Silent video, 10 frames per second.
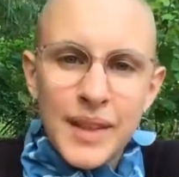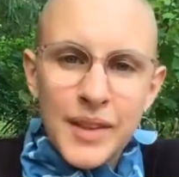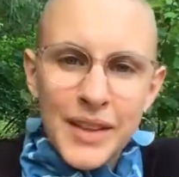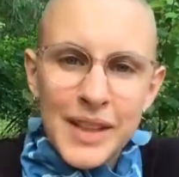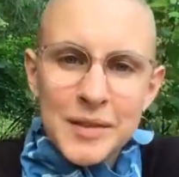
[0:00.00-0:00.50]

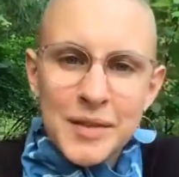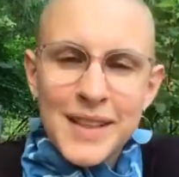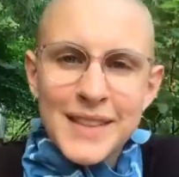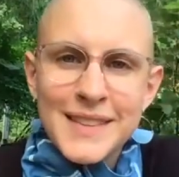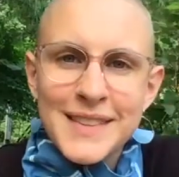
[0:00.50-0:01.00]
Greetings,
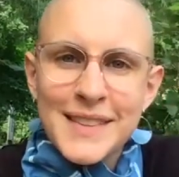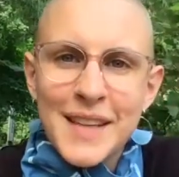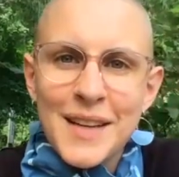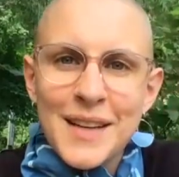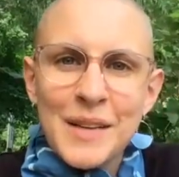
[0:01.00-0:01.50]
friends.
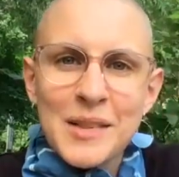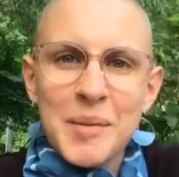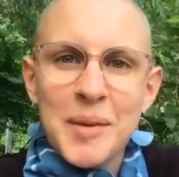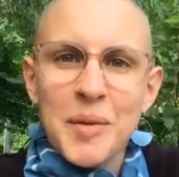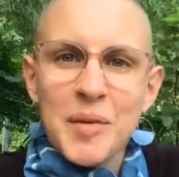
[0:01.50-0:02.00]

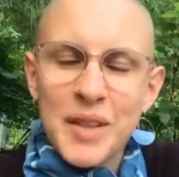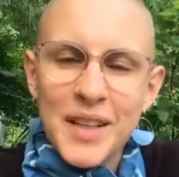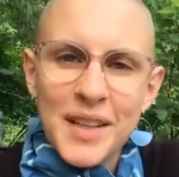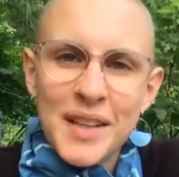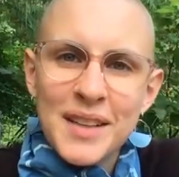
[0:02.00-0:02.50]
Elizabeth Wolff
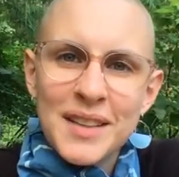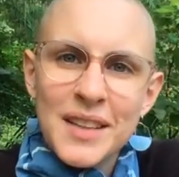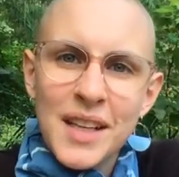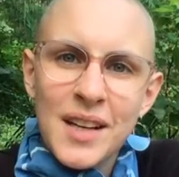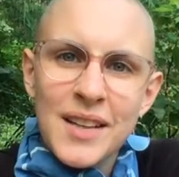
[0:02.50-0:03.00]
here
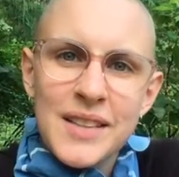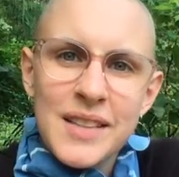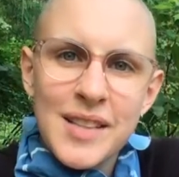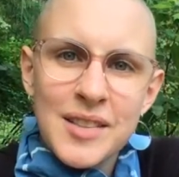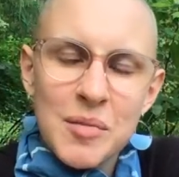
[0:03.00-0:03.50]
to
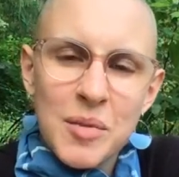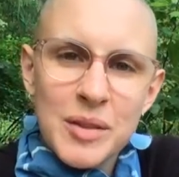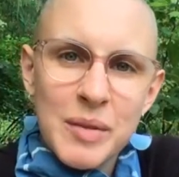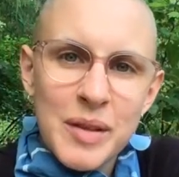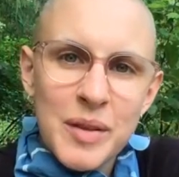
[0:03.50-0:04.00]
share some
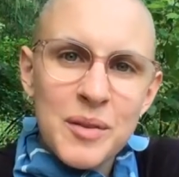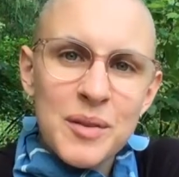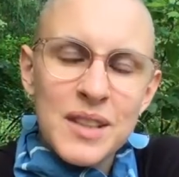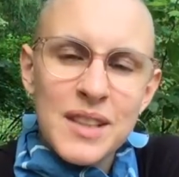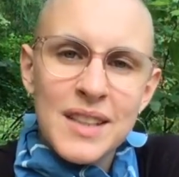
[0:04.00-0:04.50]
words with you.
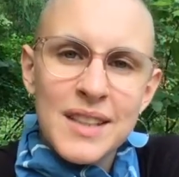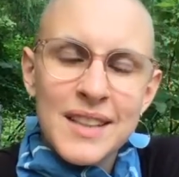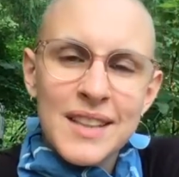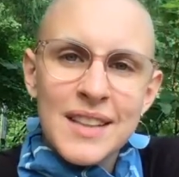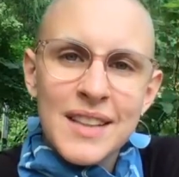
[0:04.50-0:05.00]

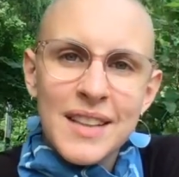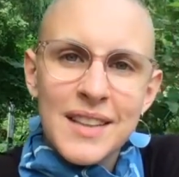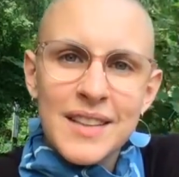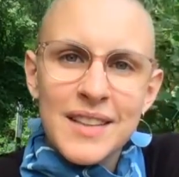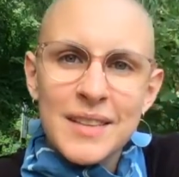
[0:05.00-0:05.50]

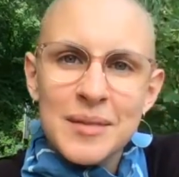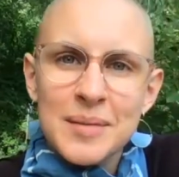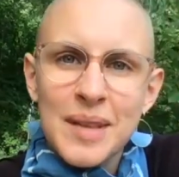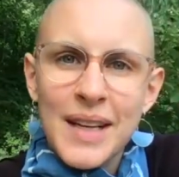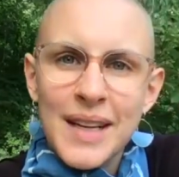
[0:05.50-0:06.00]
I
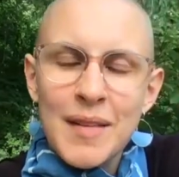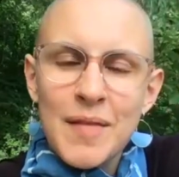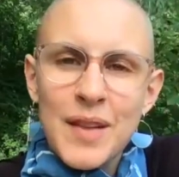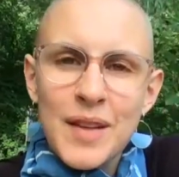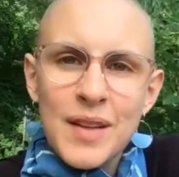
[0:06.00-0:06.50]
have
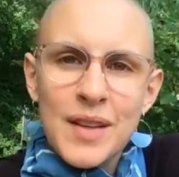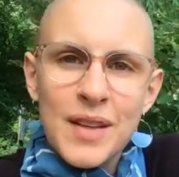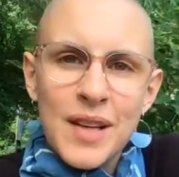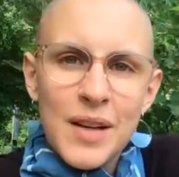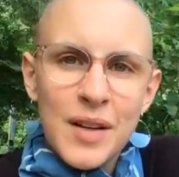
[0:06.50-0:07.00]

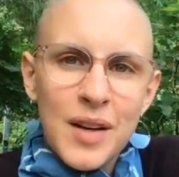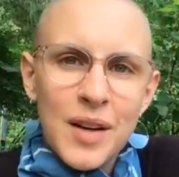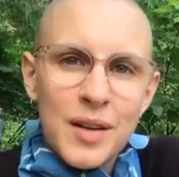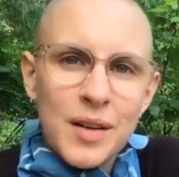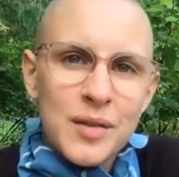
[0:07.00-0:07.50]
the honor
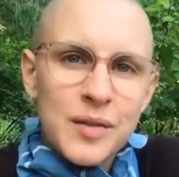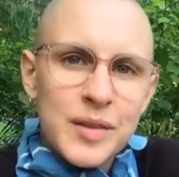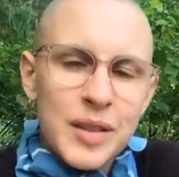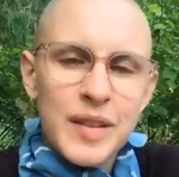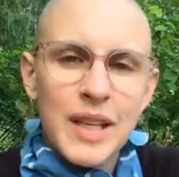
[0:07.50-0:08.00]
of
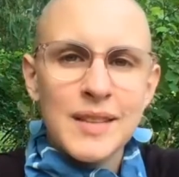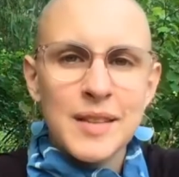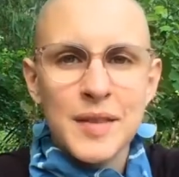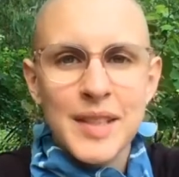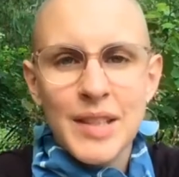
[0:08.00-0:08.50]
serving as a
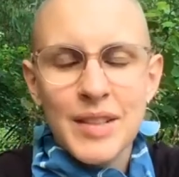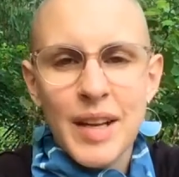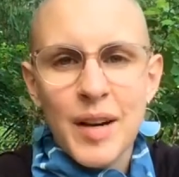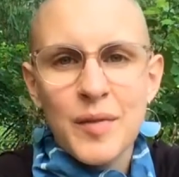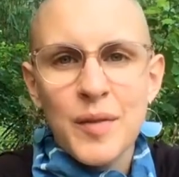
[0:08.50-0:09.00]

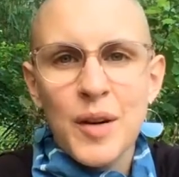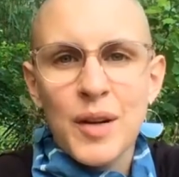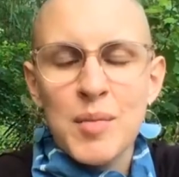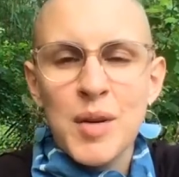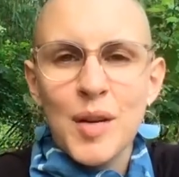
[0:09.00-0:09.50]
facilitator for a
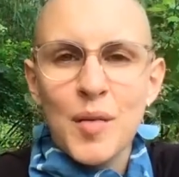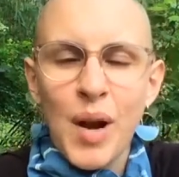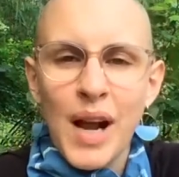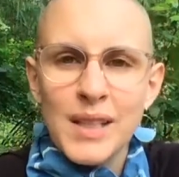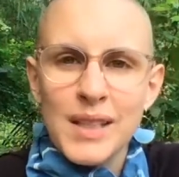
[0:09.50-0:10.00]
community of
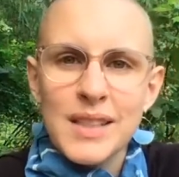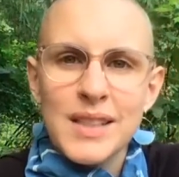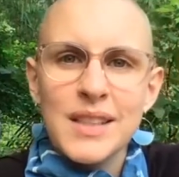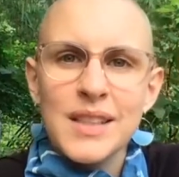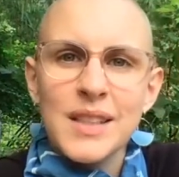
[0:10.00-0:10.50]

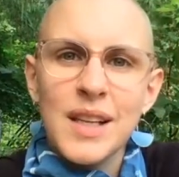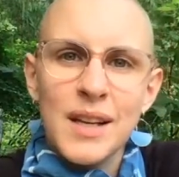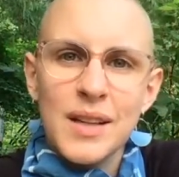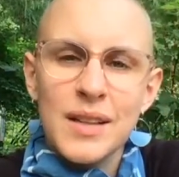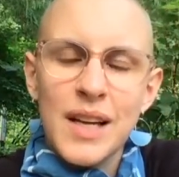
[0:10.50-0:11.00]
practice
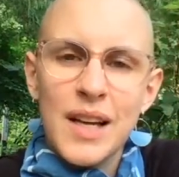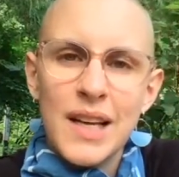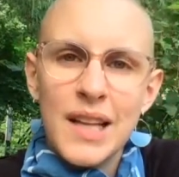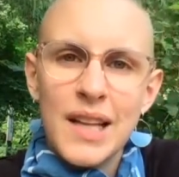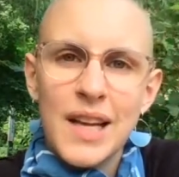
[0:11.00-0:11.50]

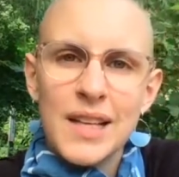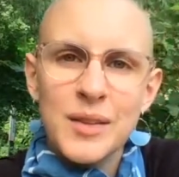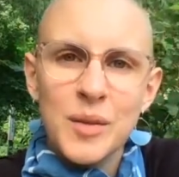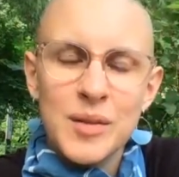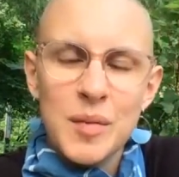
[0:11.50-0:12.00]
that is
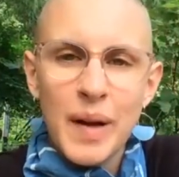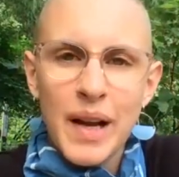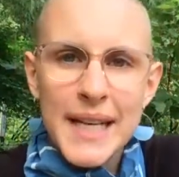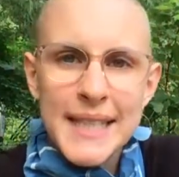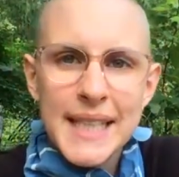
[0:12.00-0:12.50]
hosted by
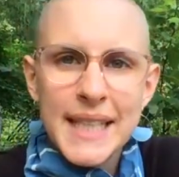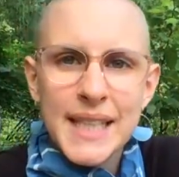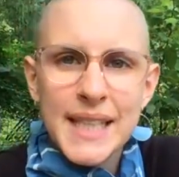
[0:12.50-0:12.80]
Isaac